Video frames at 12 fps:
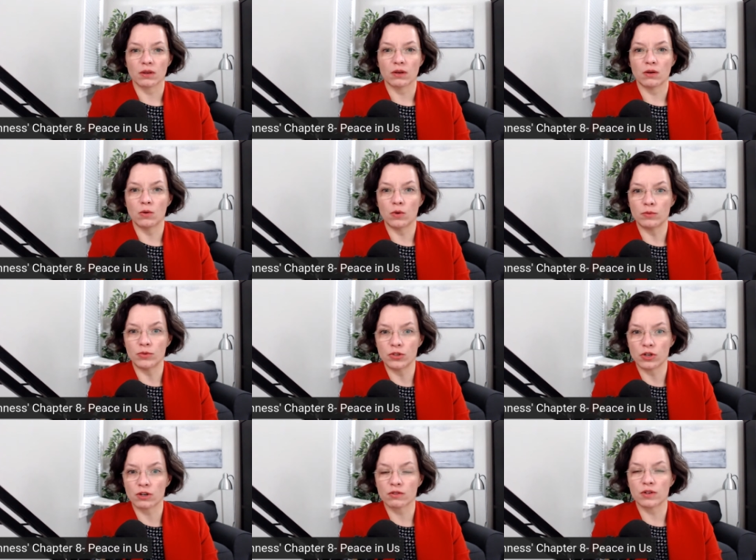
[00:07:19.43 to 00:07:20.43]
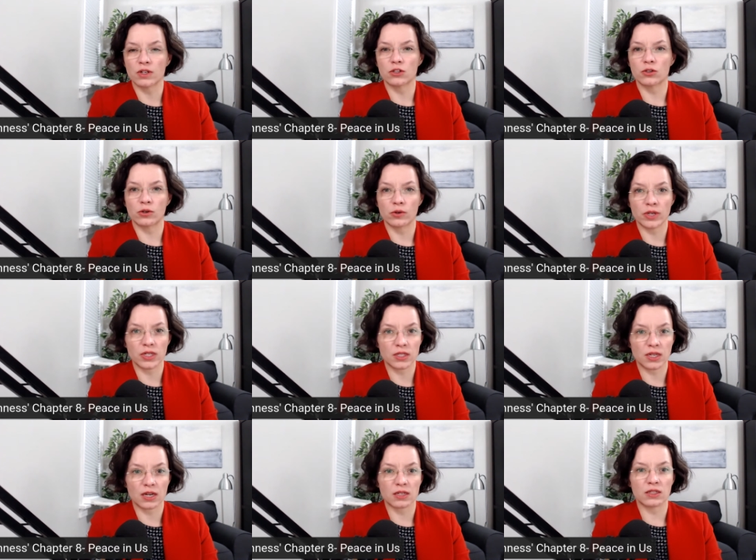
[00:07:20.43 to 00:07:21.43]
who observe us, who
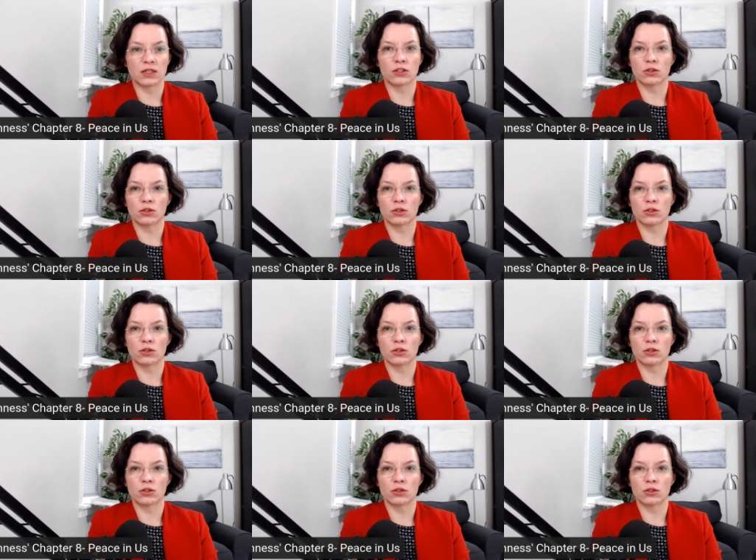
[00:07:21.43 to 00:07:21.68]
criticize us,